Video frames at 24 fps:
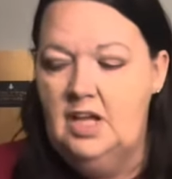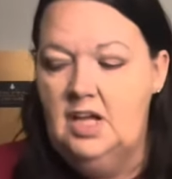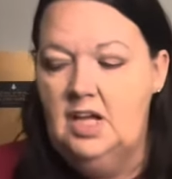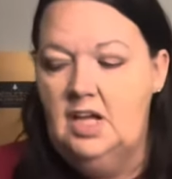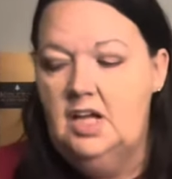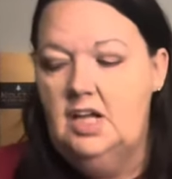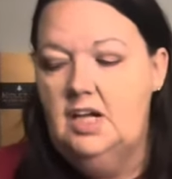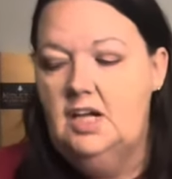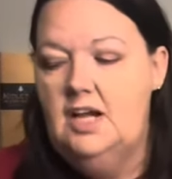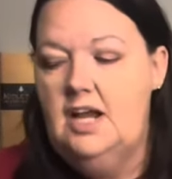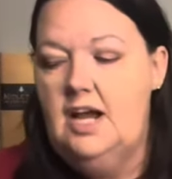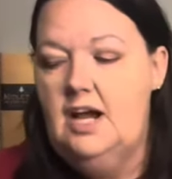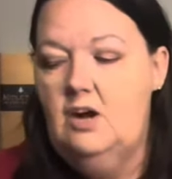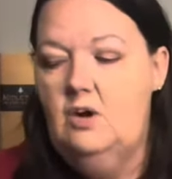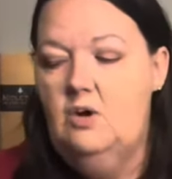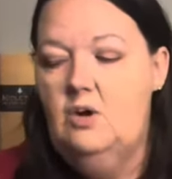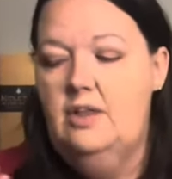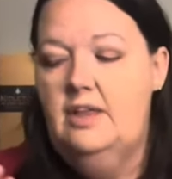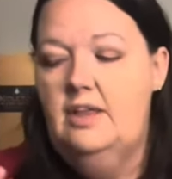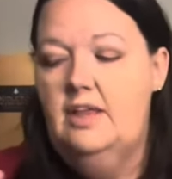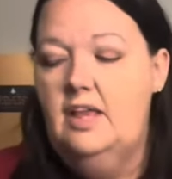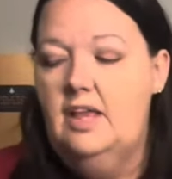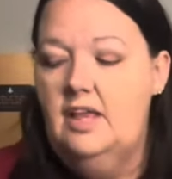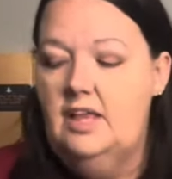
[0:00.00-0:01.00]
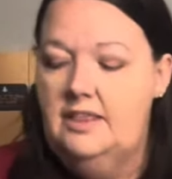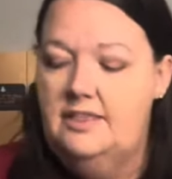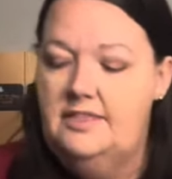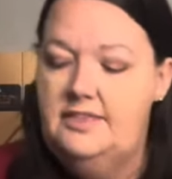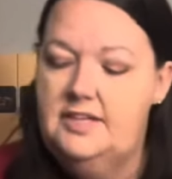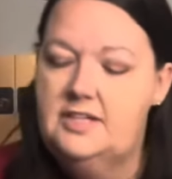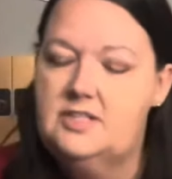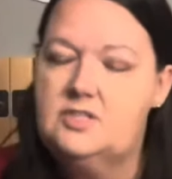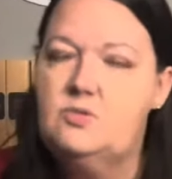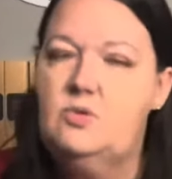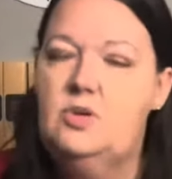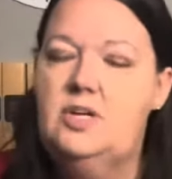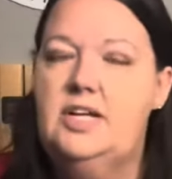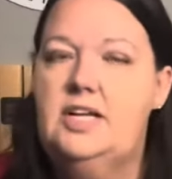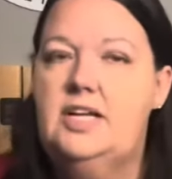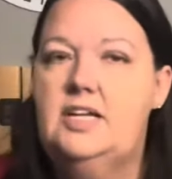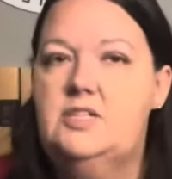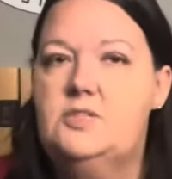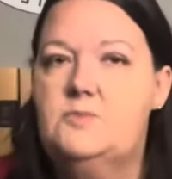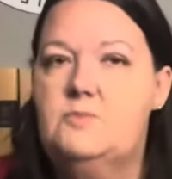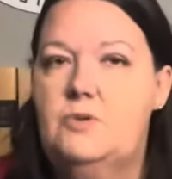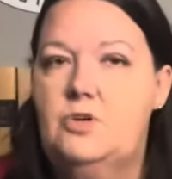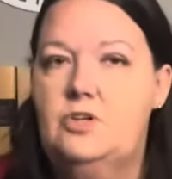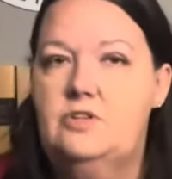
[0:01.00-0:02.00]
Now, this one
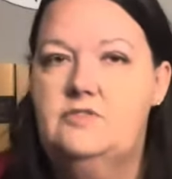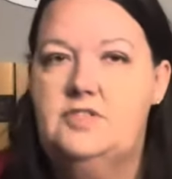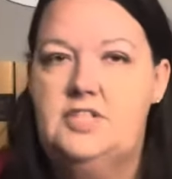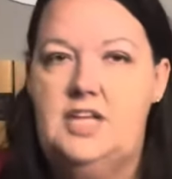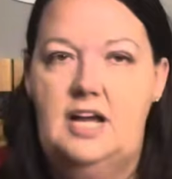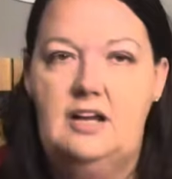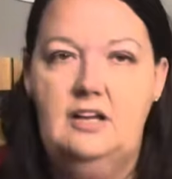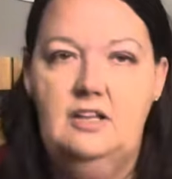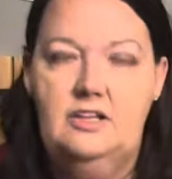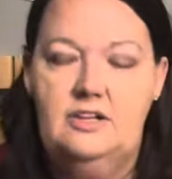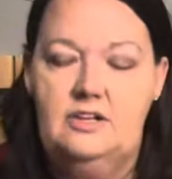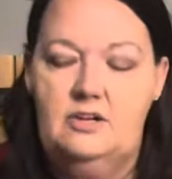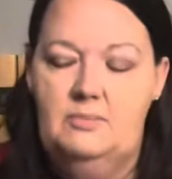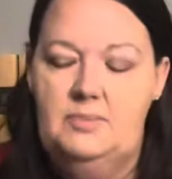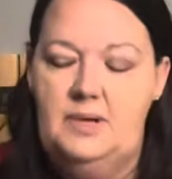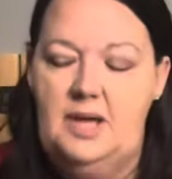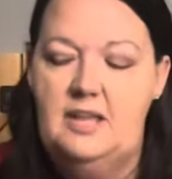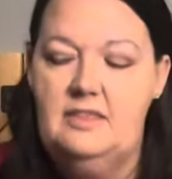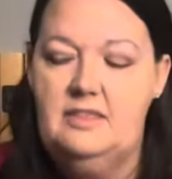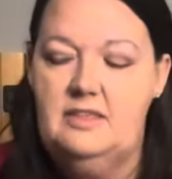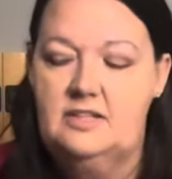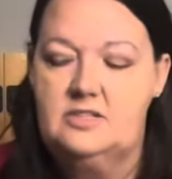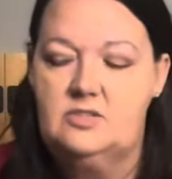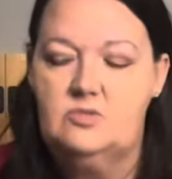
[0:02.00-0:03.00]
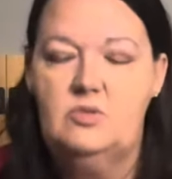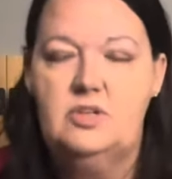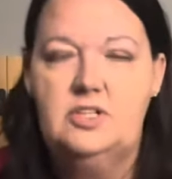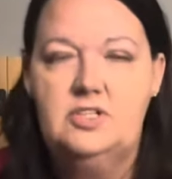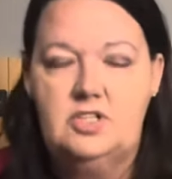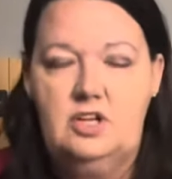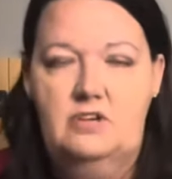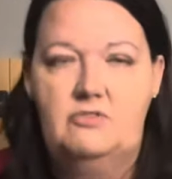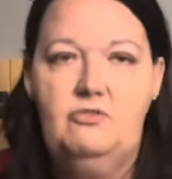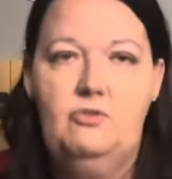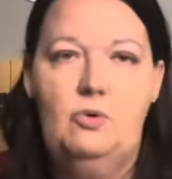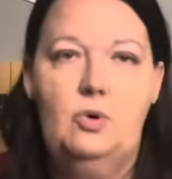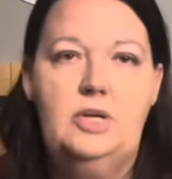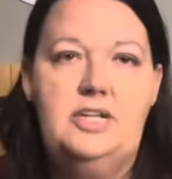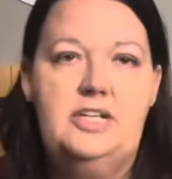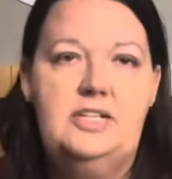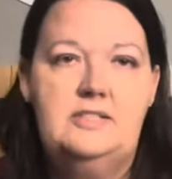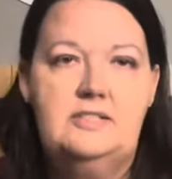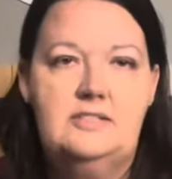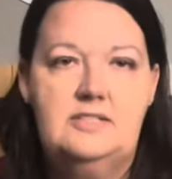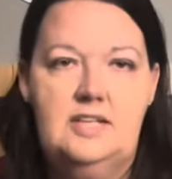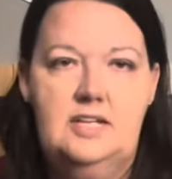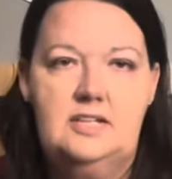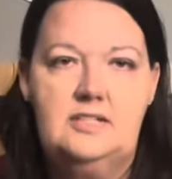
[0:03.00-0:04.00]
is proofed down a little bit. This one is at
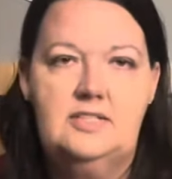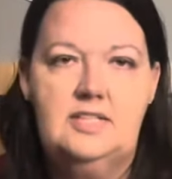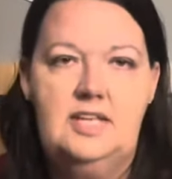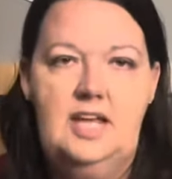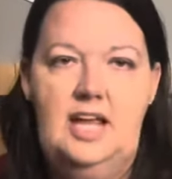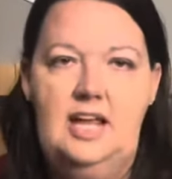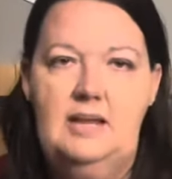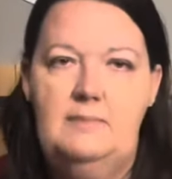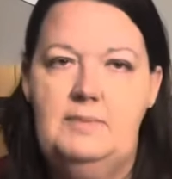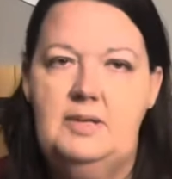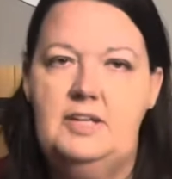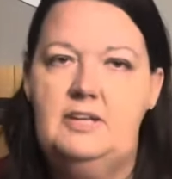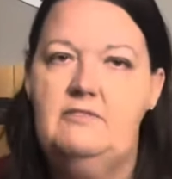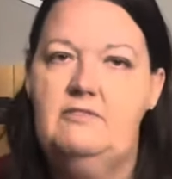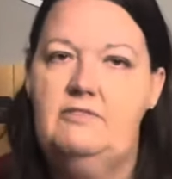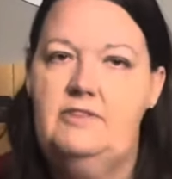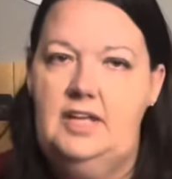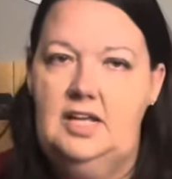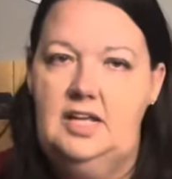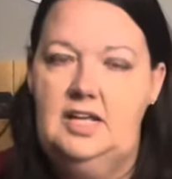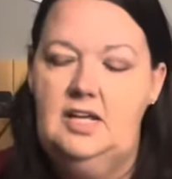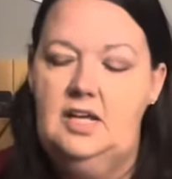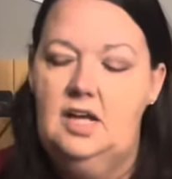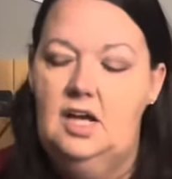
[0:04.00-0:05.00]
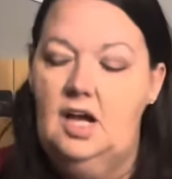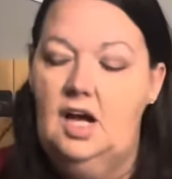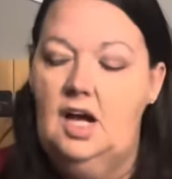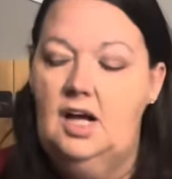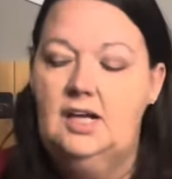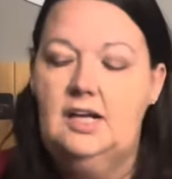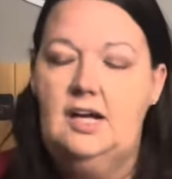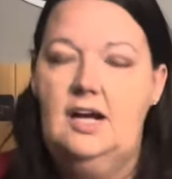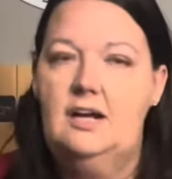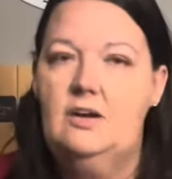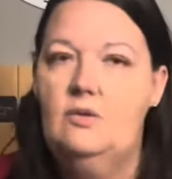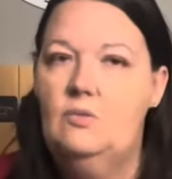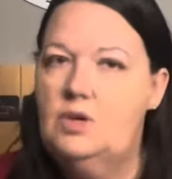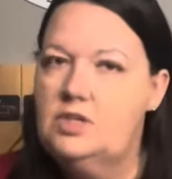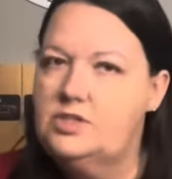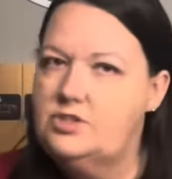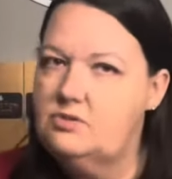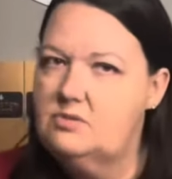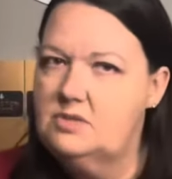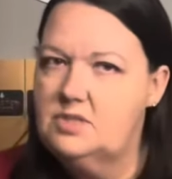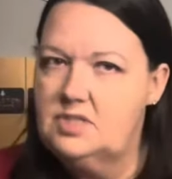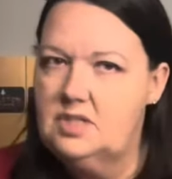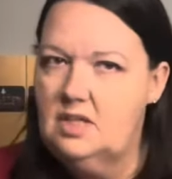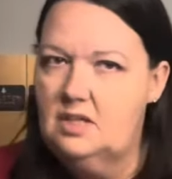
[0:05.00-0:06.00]
46 ABV. Kind of wish
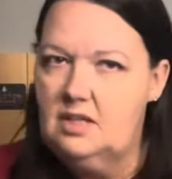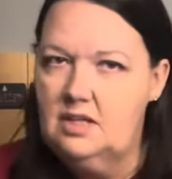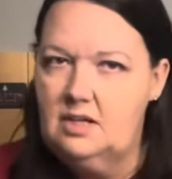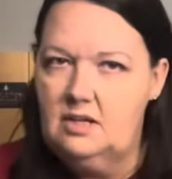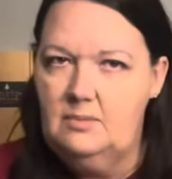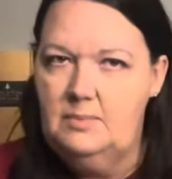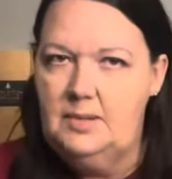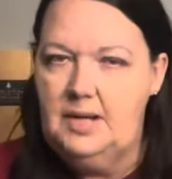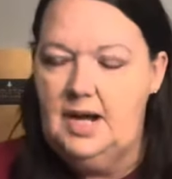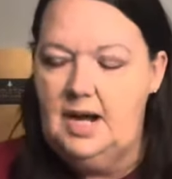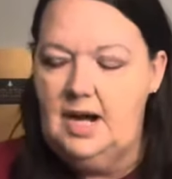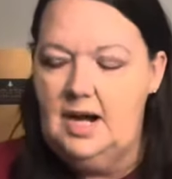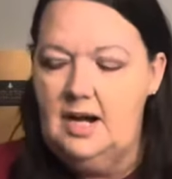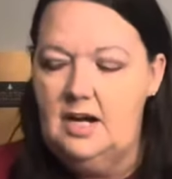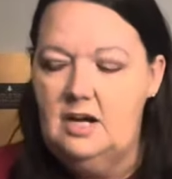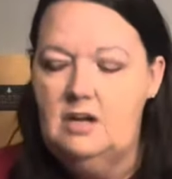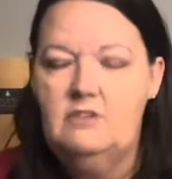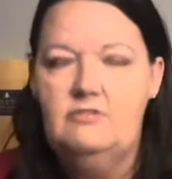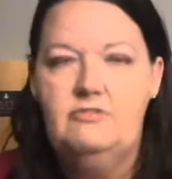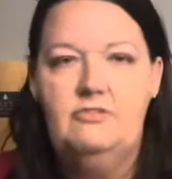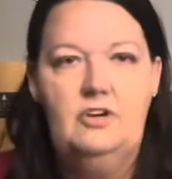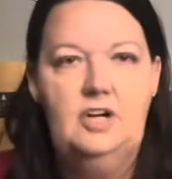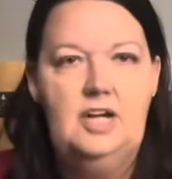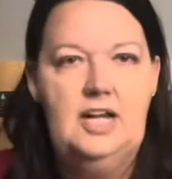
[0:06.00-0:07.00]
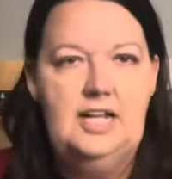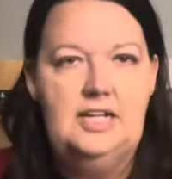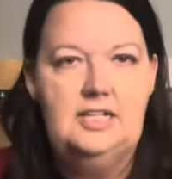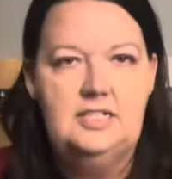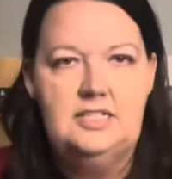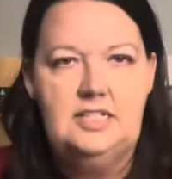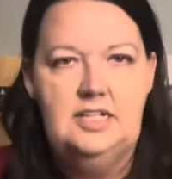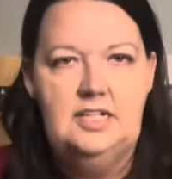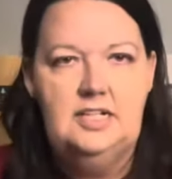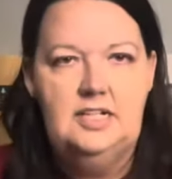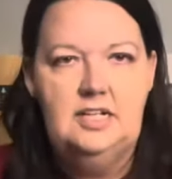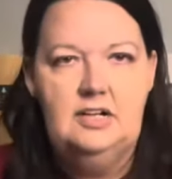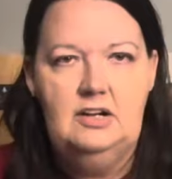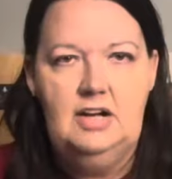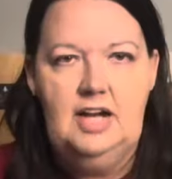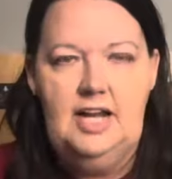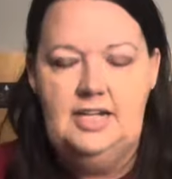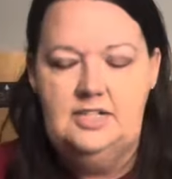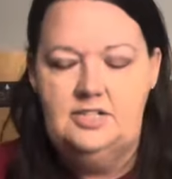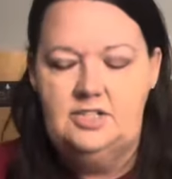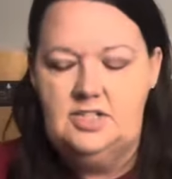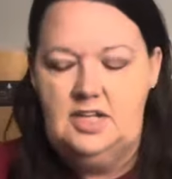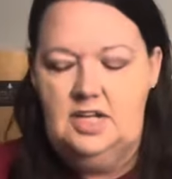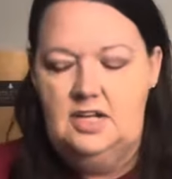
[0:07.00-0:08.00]
it was a little bit higher for an 18 year
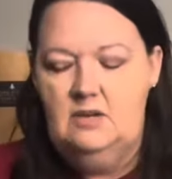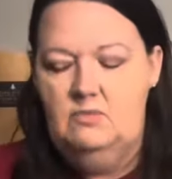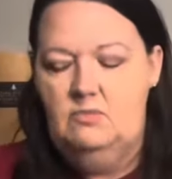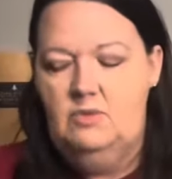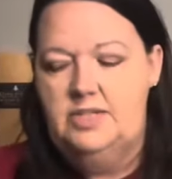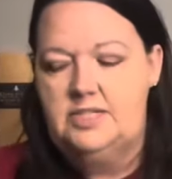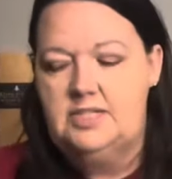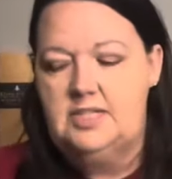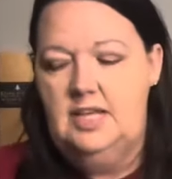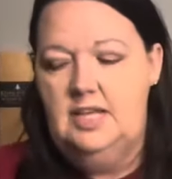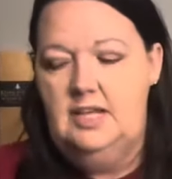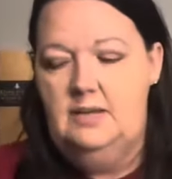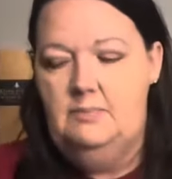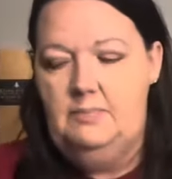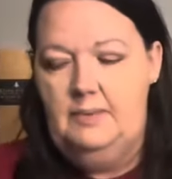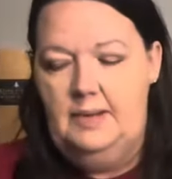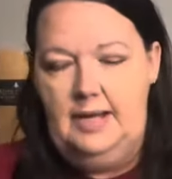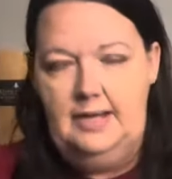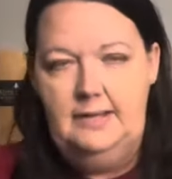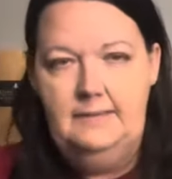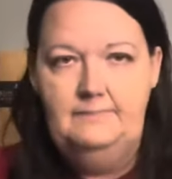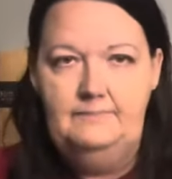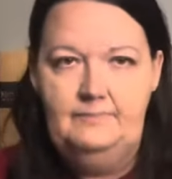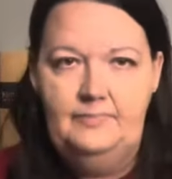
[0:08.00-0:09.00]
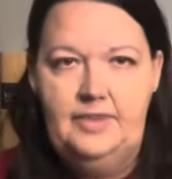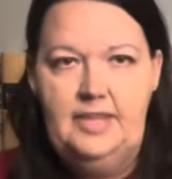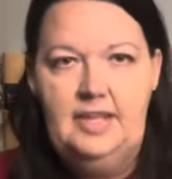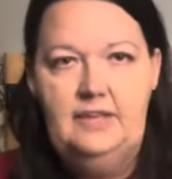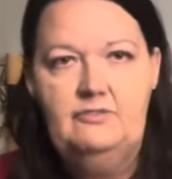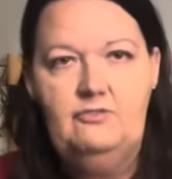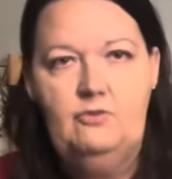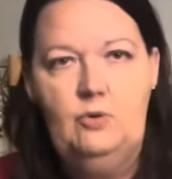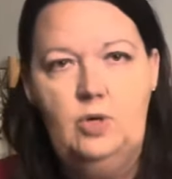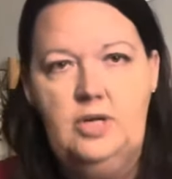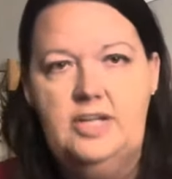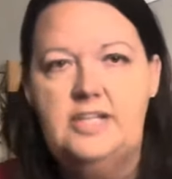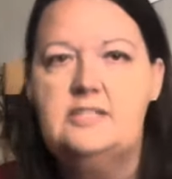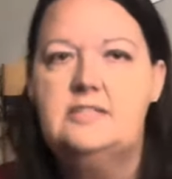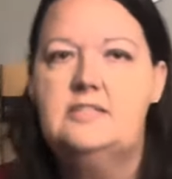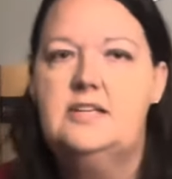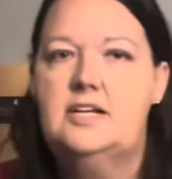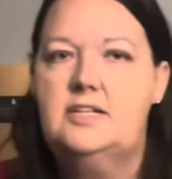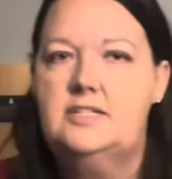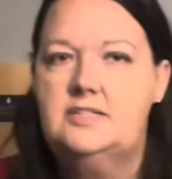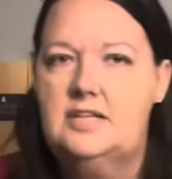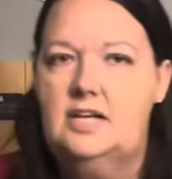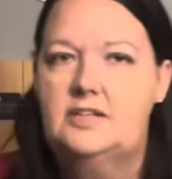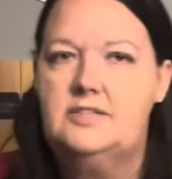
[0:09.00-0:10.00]
age stated whiskey, but
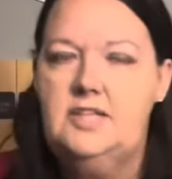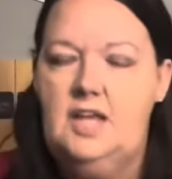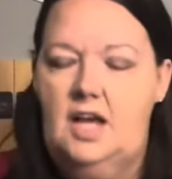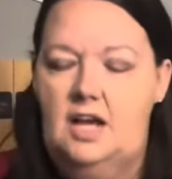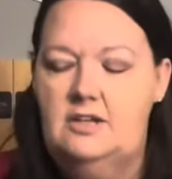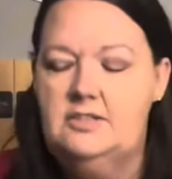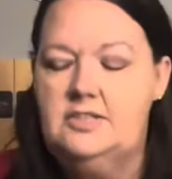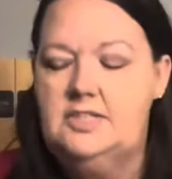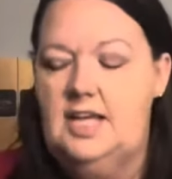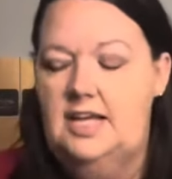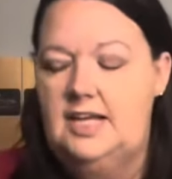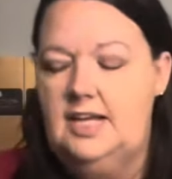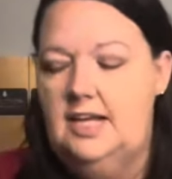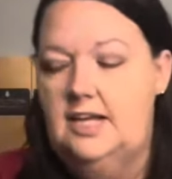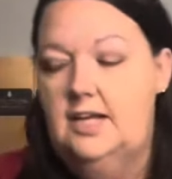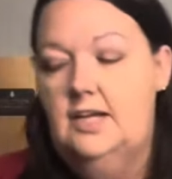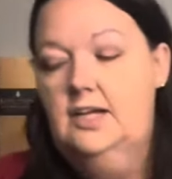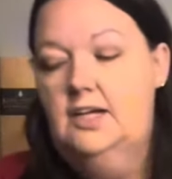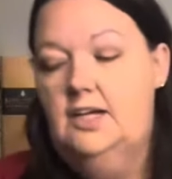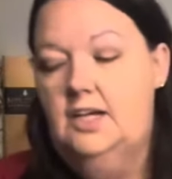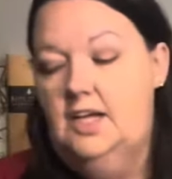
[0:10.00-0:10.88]
46, I'll take it.